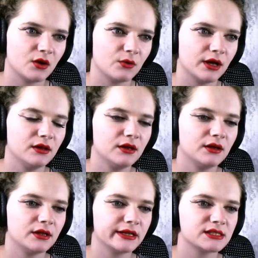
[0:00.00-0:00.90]
Oh well,
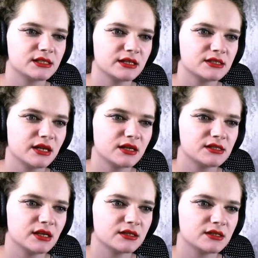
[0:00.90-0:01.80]
let's, let's take a
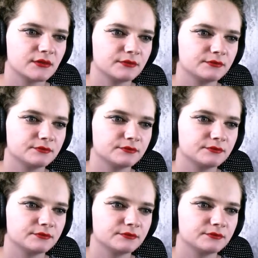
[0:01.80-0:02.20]
seat.